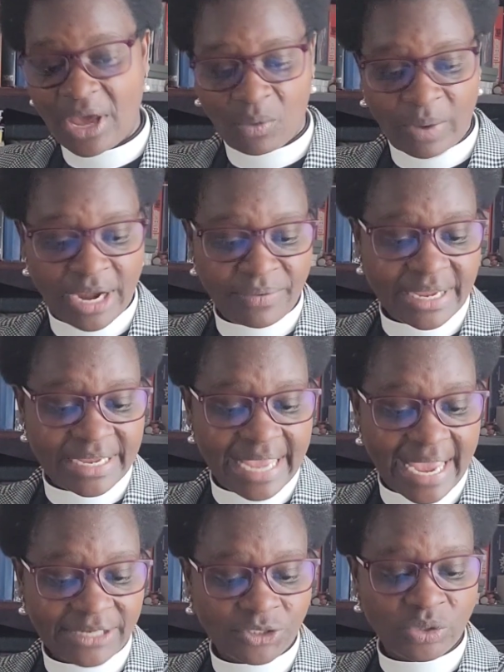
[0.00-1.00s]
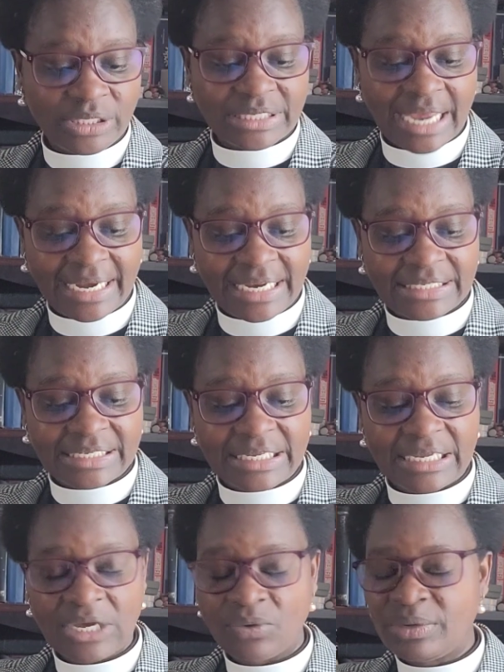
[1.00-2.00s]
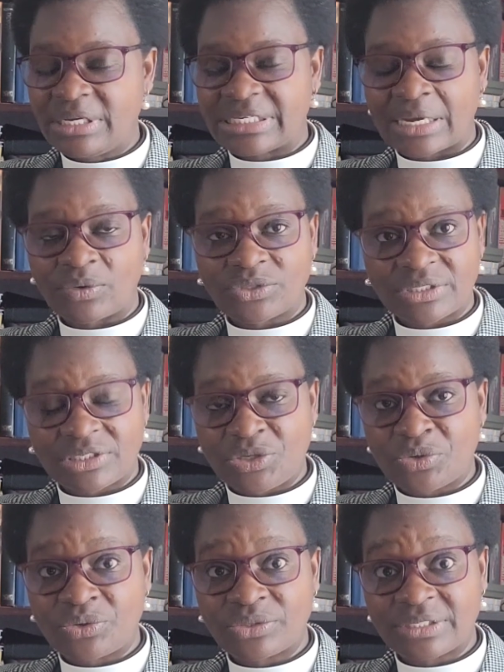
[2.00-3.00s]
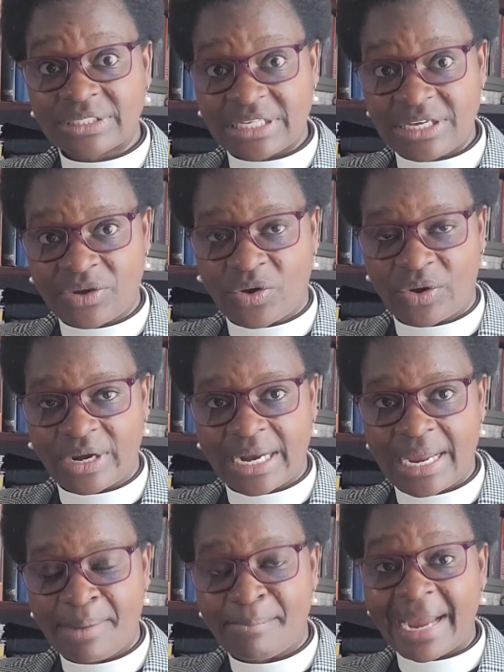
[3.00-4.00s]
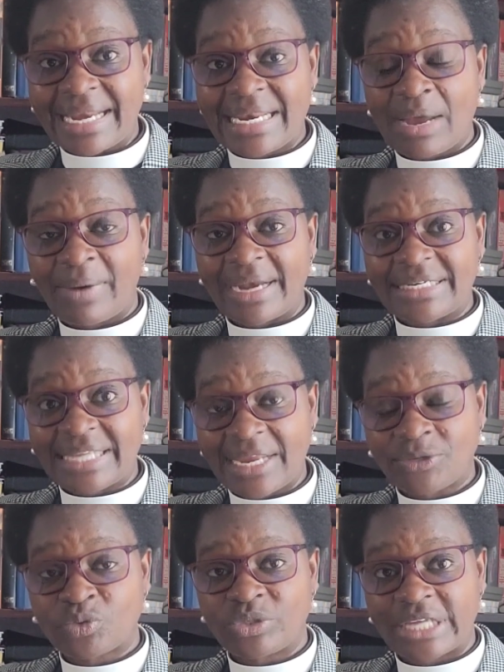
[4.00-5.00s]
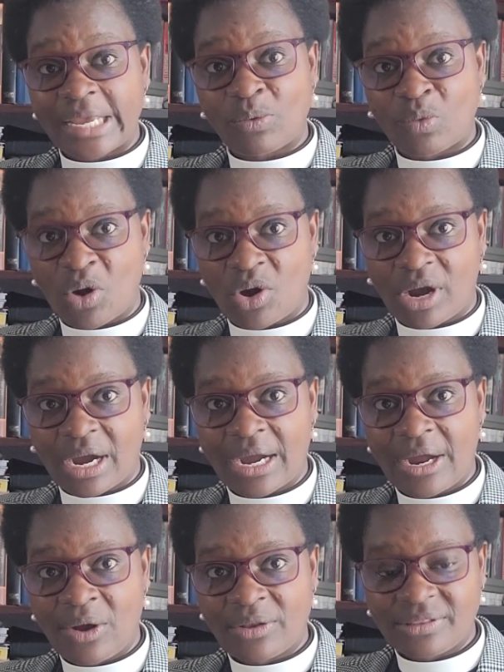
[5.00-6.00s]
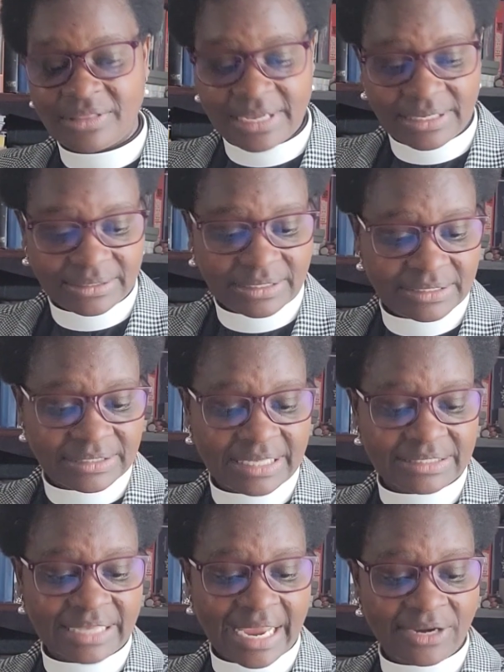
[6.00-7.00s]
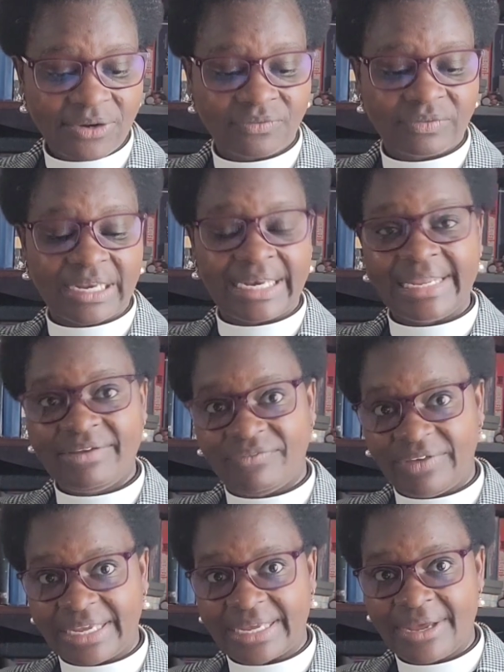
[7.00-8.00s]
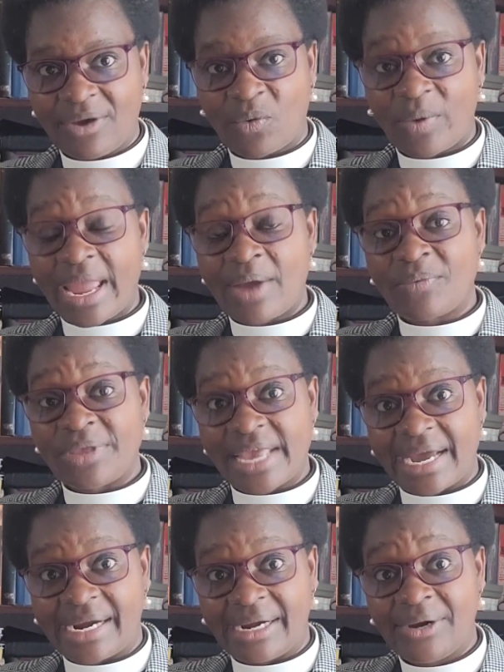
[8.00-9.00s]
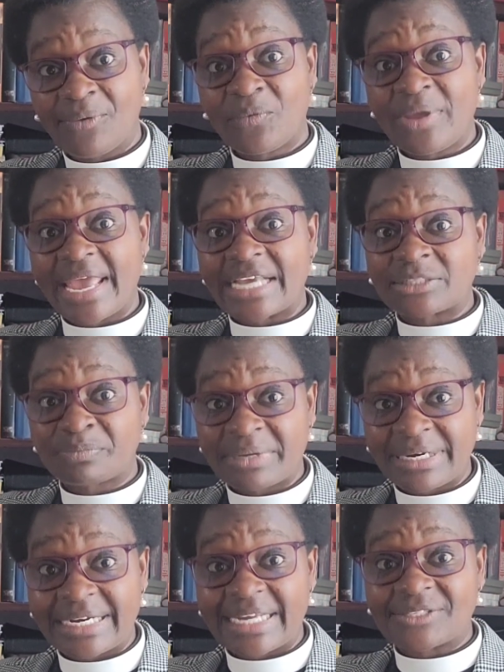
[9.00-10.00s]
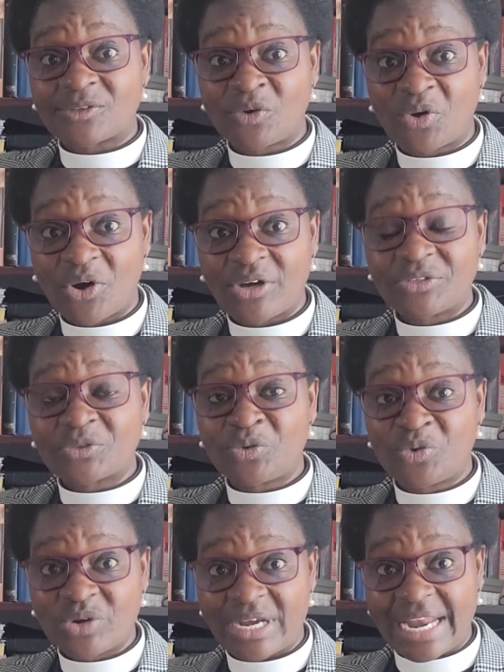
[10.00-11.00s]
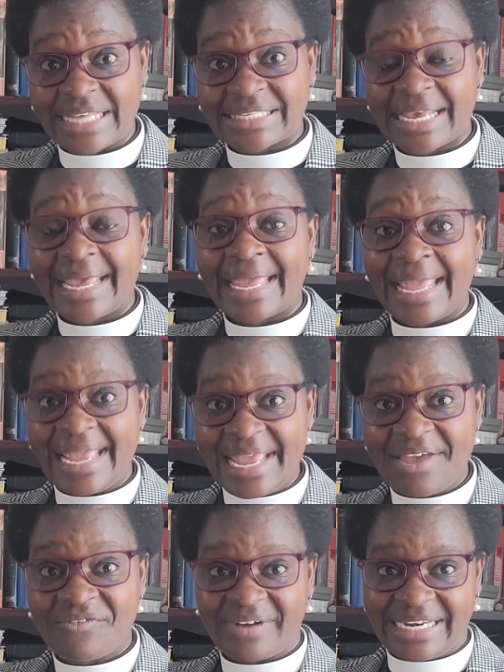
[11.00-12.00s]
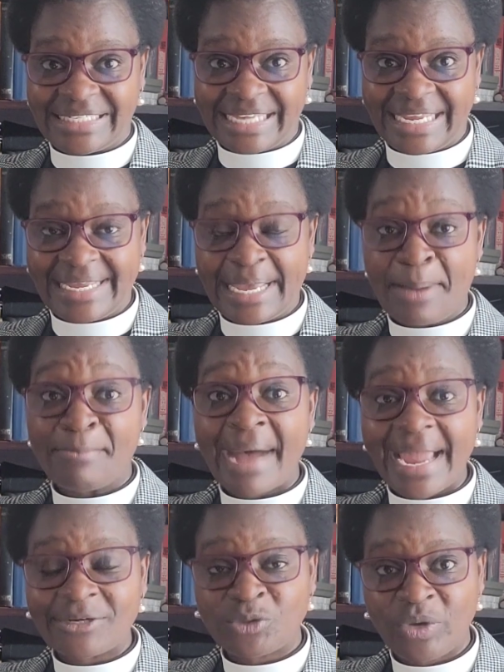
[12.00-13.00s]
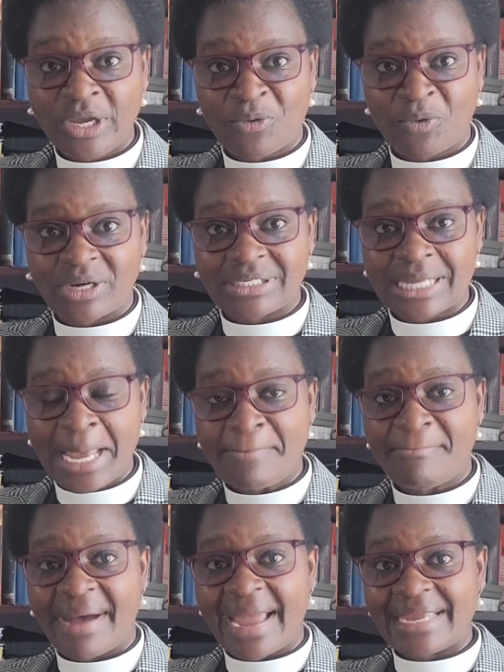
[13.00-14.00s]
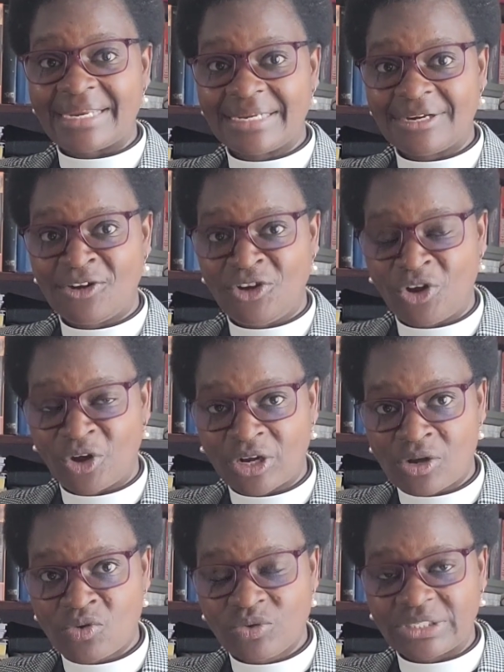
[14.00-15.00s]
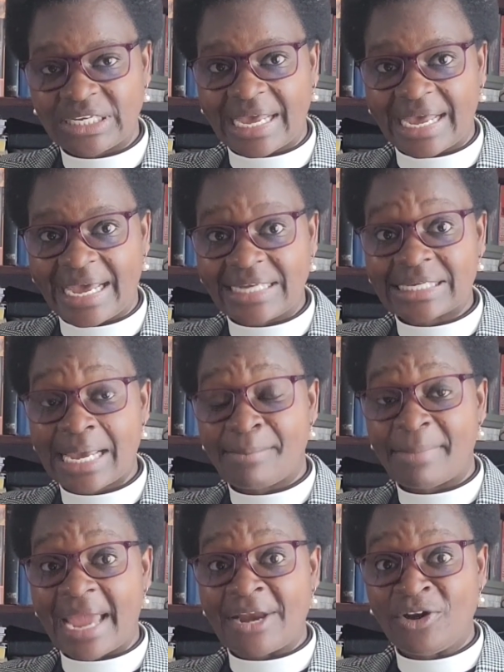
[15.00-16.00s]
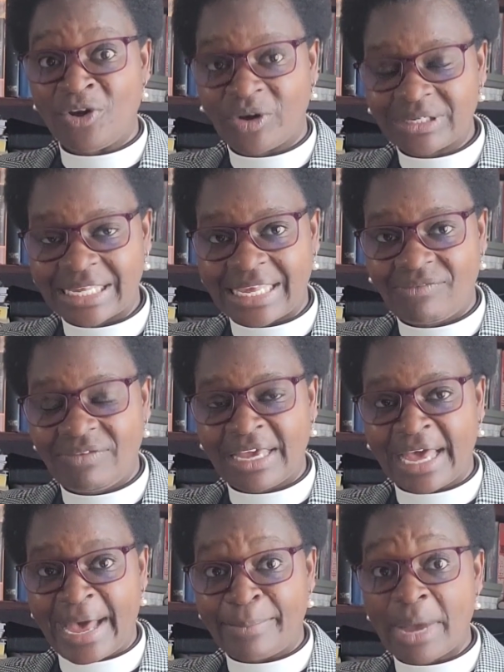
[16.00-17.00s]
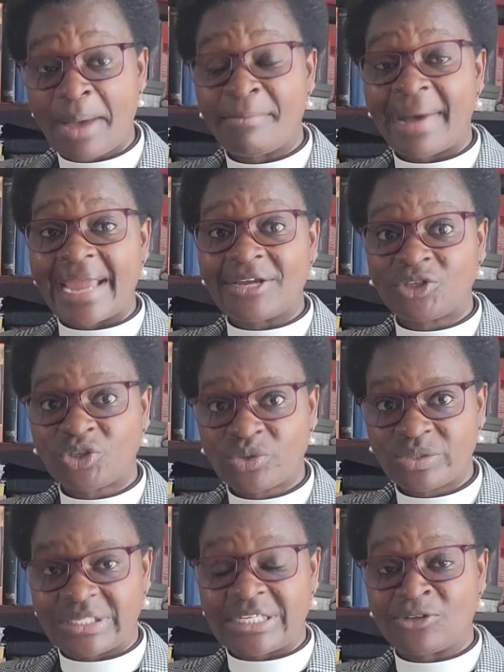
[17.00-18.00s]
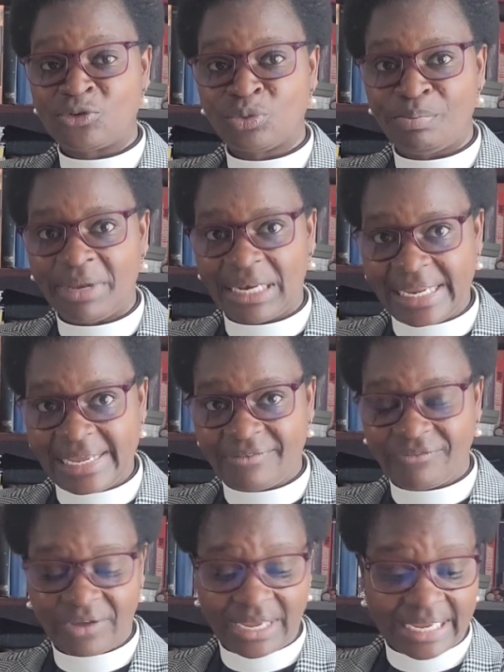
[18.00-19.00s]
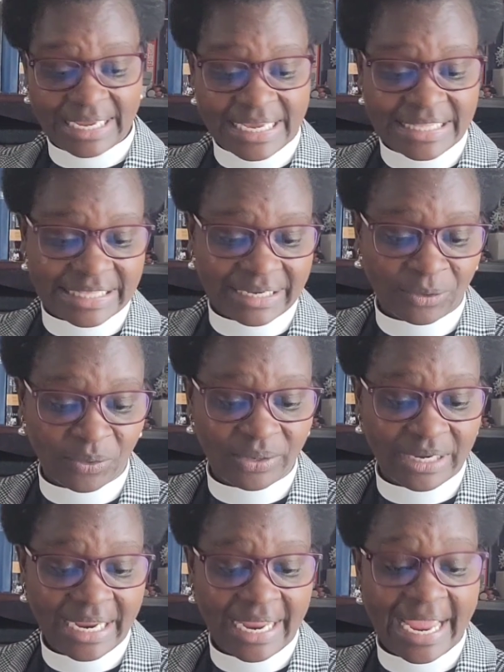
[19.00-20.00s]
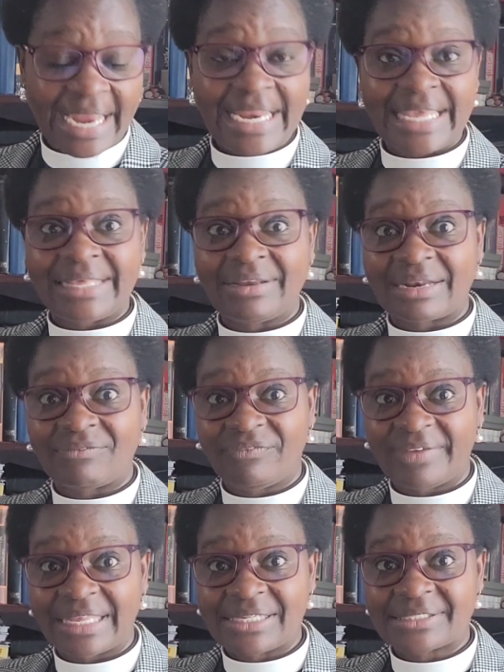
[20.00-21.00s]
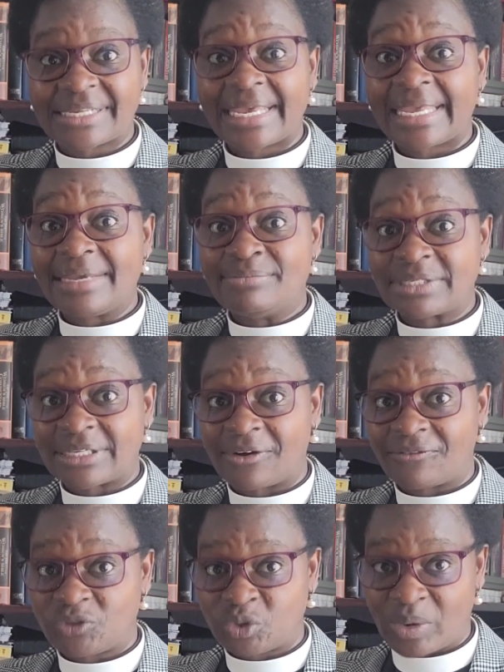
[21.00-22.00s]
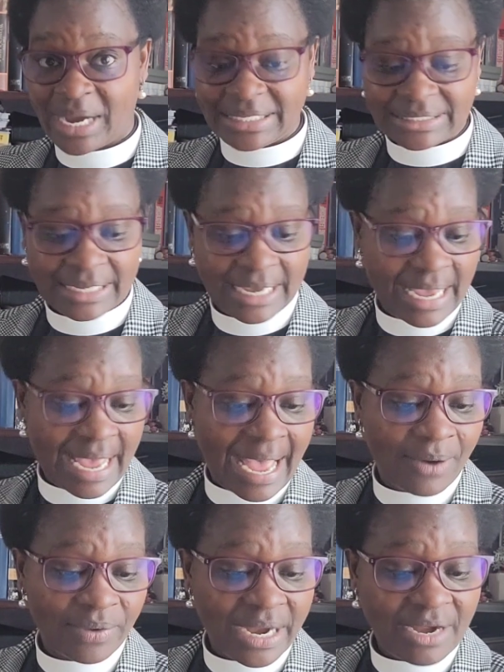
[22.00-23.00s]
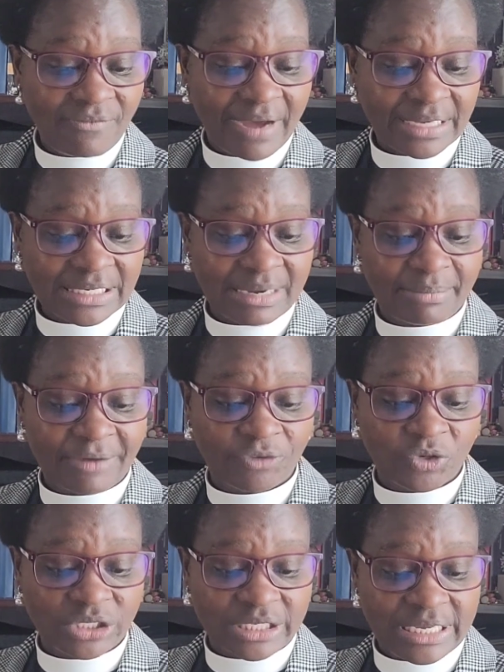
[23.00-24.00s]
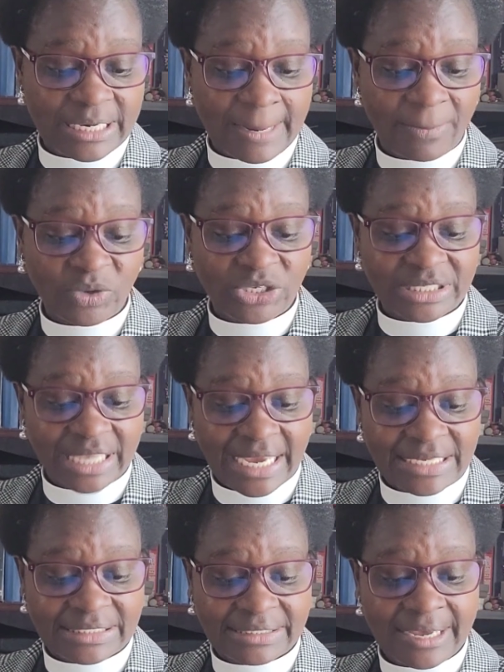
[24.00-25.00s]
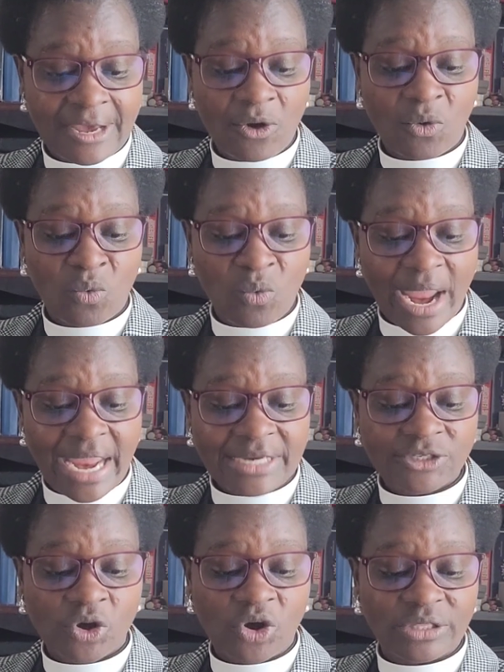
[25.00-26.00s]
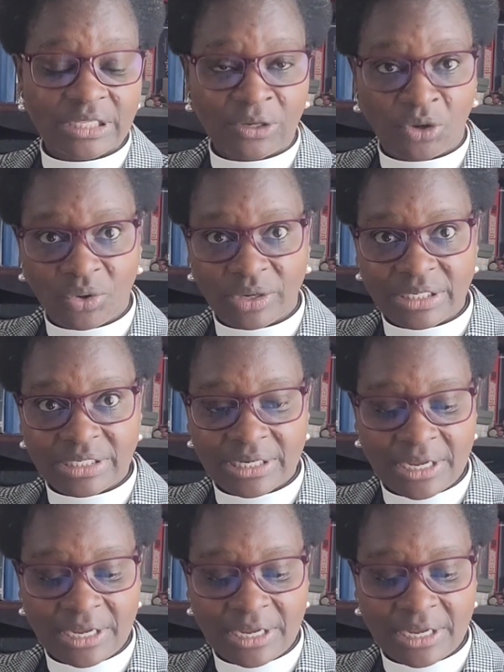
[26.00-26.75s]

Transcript: When we get to eternity, we shall still see God. But in our day-to-day walk, this is the side of the living where we are. We experience God's goodness every day. By doing what? By not losing heart, by not giving up, by choosing to believe in the Lord, and he reveals himself to us. I'll read verse number 14, which says, "Wait on the Lord.